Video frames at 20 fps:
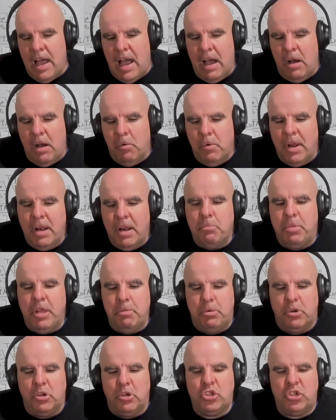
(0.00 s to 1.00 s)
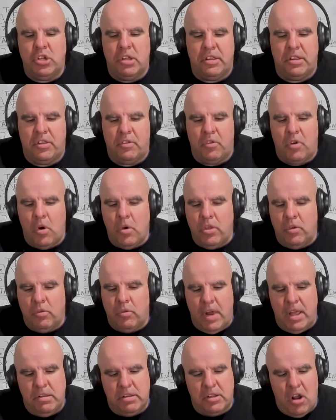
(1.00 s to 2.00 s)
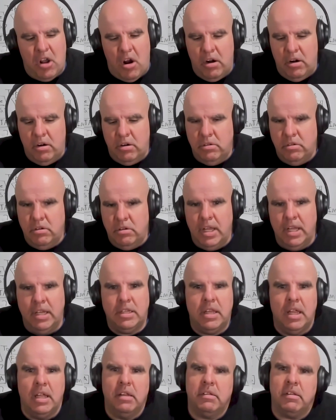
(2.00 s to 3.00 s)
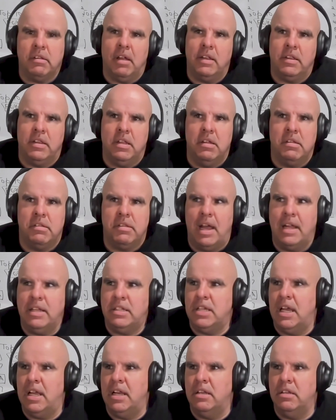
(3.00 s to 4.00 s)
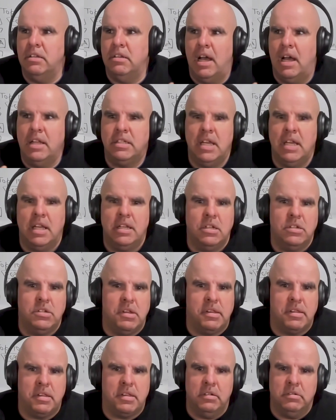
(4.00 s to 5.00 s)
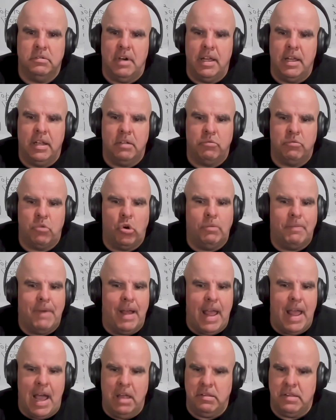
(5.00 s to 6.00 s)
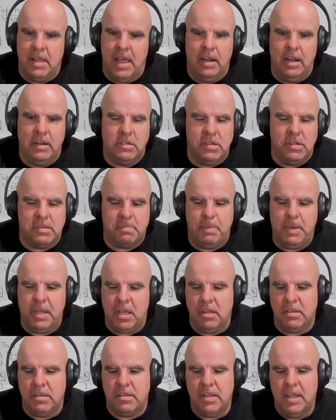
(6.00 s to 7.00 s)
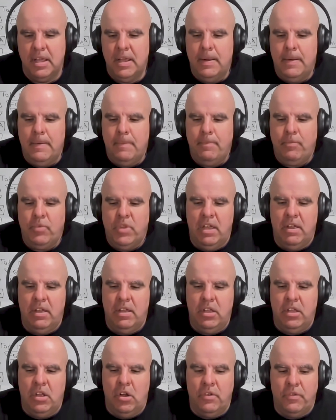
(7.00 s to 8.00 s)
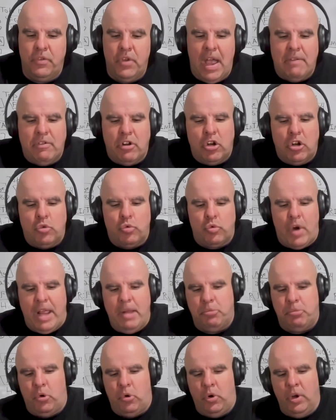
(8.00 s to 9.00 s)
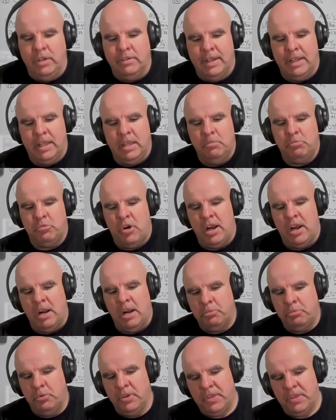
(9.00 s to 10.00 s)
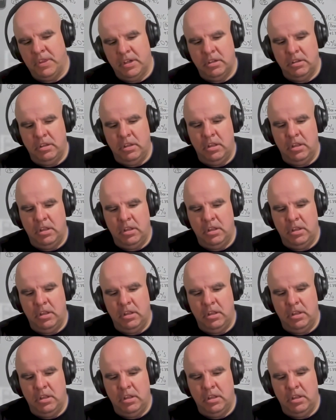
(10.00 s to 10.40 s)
when people just throw the race card in things like this, I tend to just to like roll my eyes at it, just because if you have a great point, like you brought up with the,